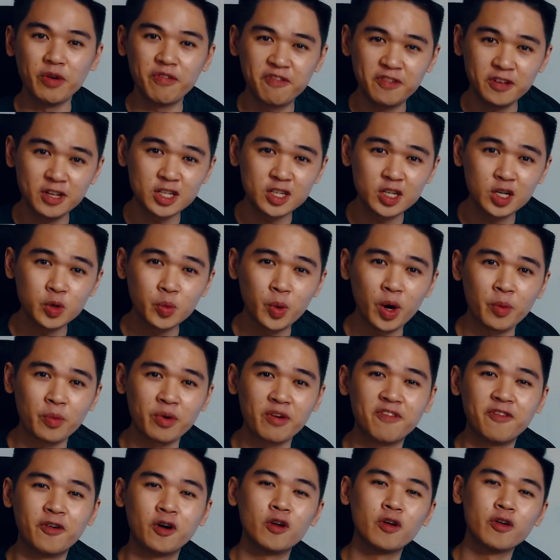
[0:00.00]
feel good when we
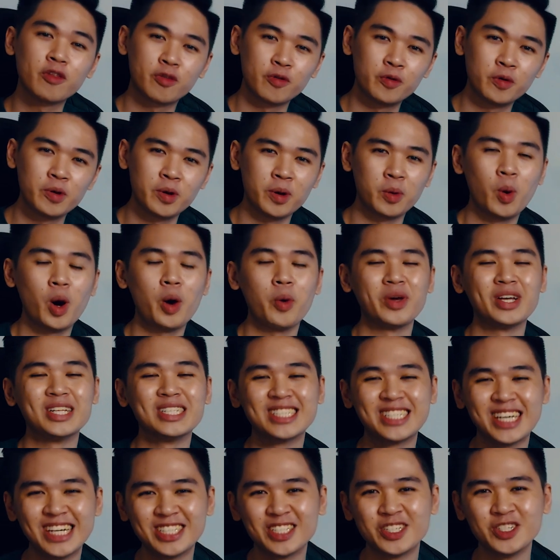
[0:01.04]
follow through with what we
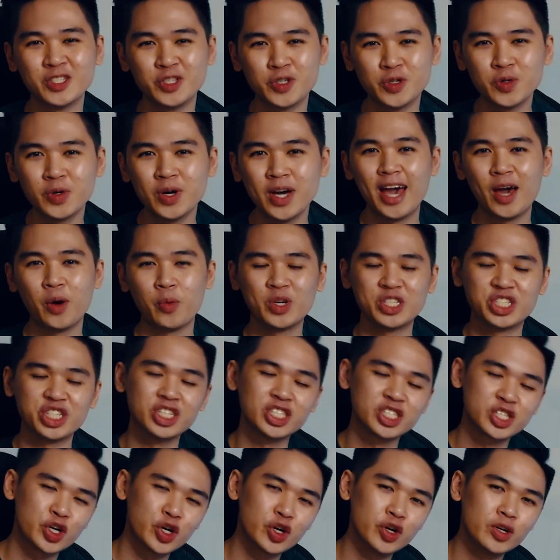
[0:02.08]
intend to do, which in
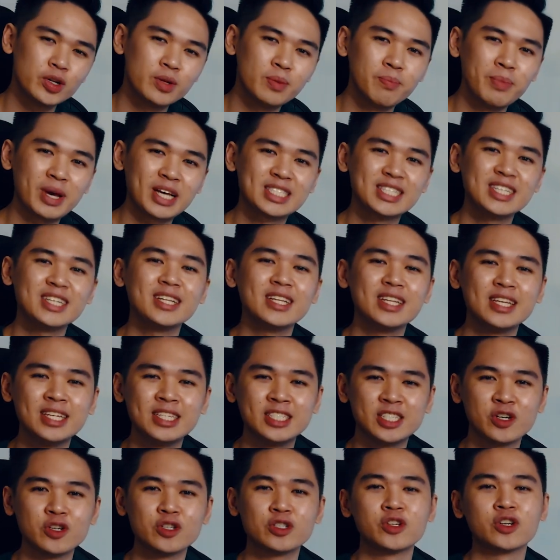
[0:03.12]
turn makes it
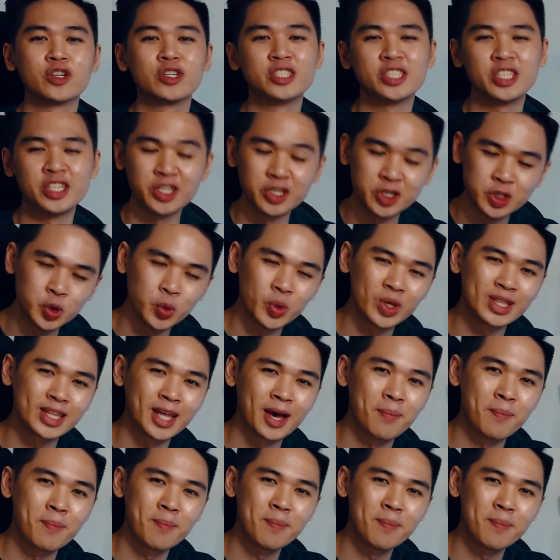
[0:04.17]
easier to continue doing them.